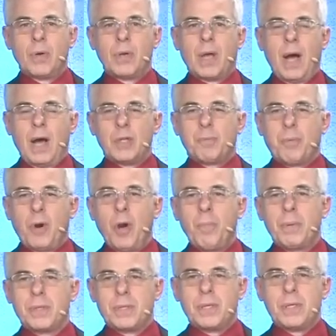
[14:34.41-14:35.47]
God's
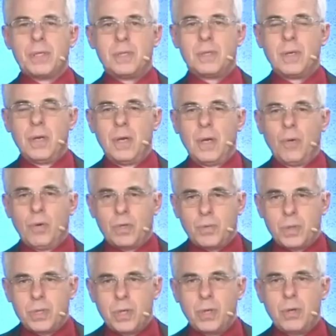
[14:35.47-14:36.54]
purposes, which
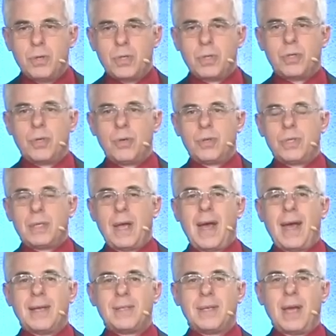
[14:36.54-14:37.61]
was to use the Jews
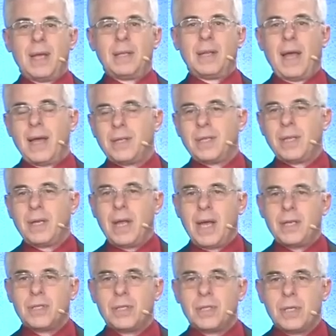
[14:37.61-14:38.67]
as a light to the
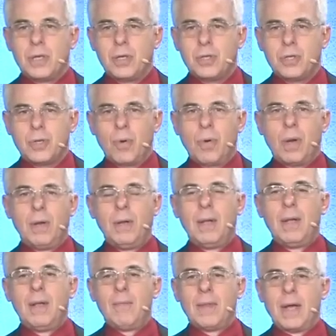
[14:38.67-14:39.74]
nations, and Yeshua,
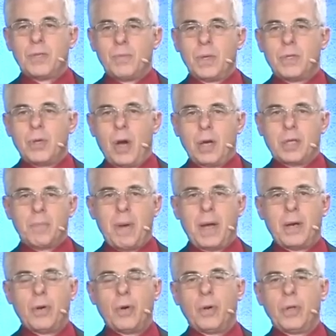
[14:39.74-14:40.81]
as we talked
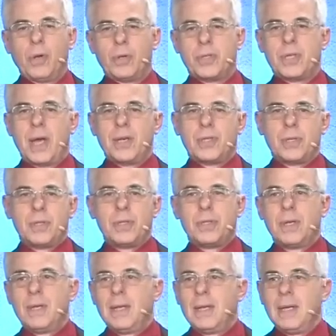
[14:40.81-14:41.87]
about in earlier
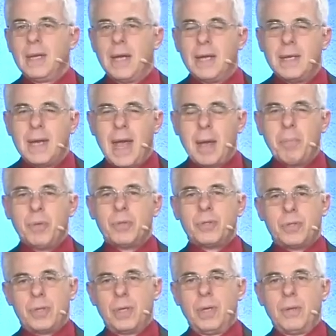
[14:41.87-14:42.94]
sessions,
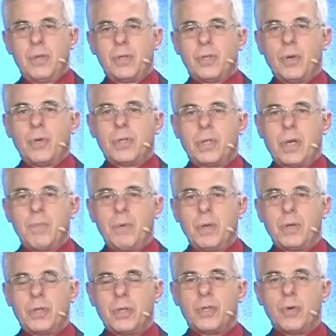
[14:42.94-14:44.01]
enables the Jewish
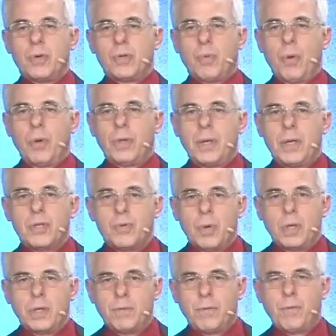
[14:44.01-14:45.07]
community, the Jewish world in
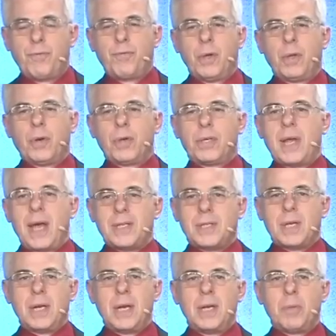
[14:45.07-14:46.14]
Israel to fulfill her
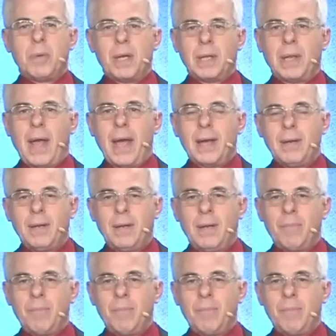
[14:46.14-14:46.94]
destiny to be a light,